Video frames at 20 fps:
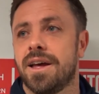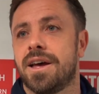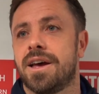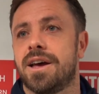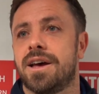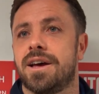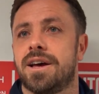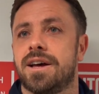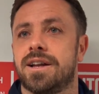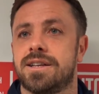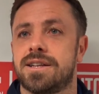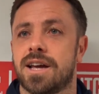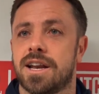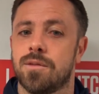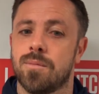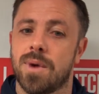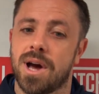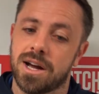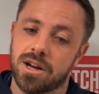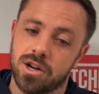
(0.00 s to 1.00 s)
Danny
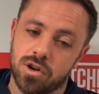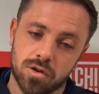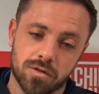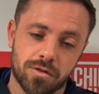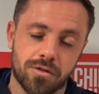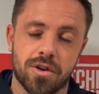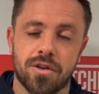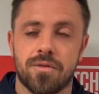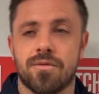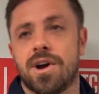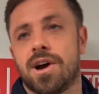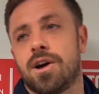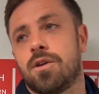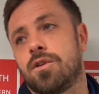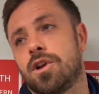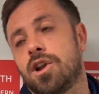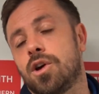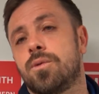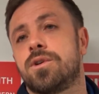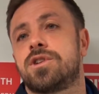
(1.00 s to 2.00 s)
Mack covering
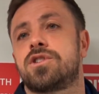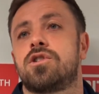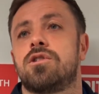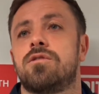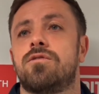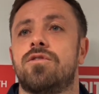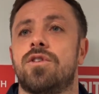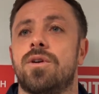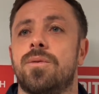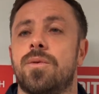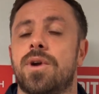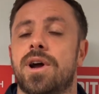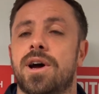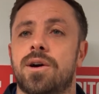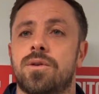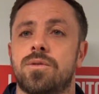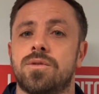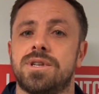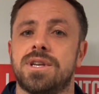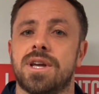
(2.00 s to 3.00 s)
round, Lewis covering
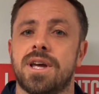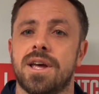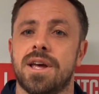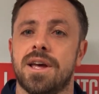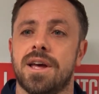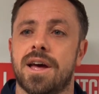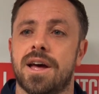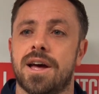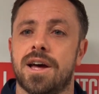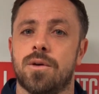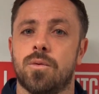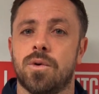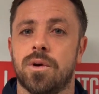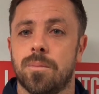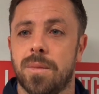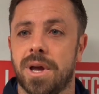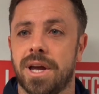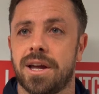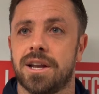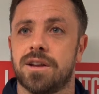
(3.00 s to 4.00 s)
round, with
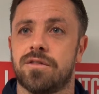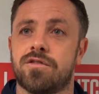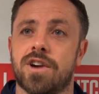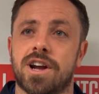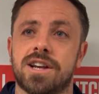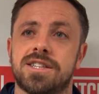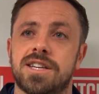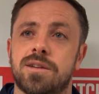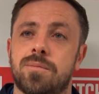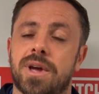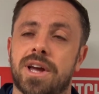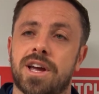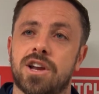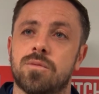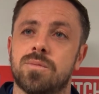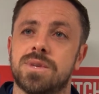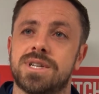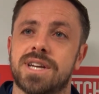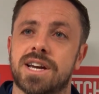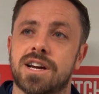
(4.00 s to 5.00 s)
me and Francie picking
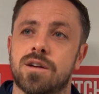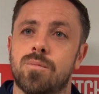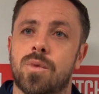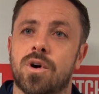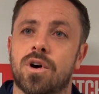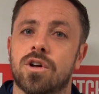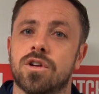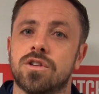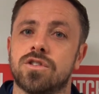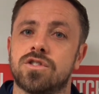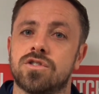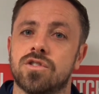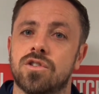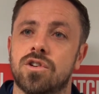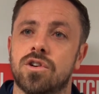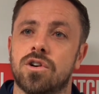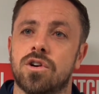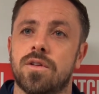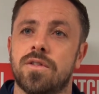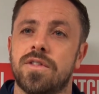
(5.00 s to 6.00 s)
up the second ball,
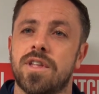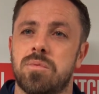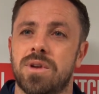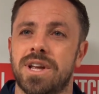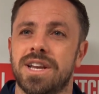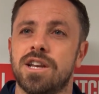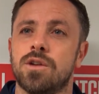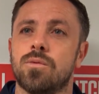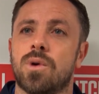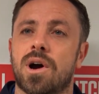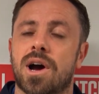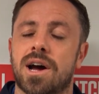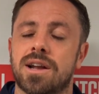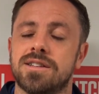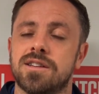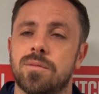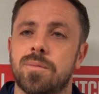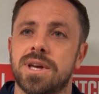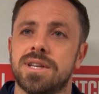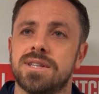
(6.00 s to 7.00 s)
so they played into our
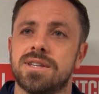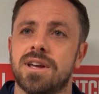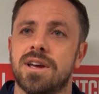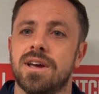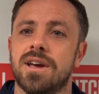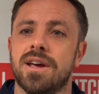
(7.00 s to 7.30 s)
hands a bit.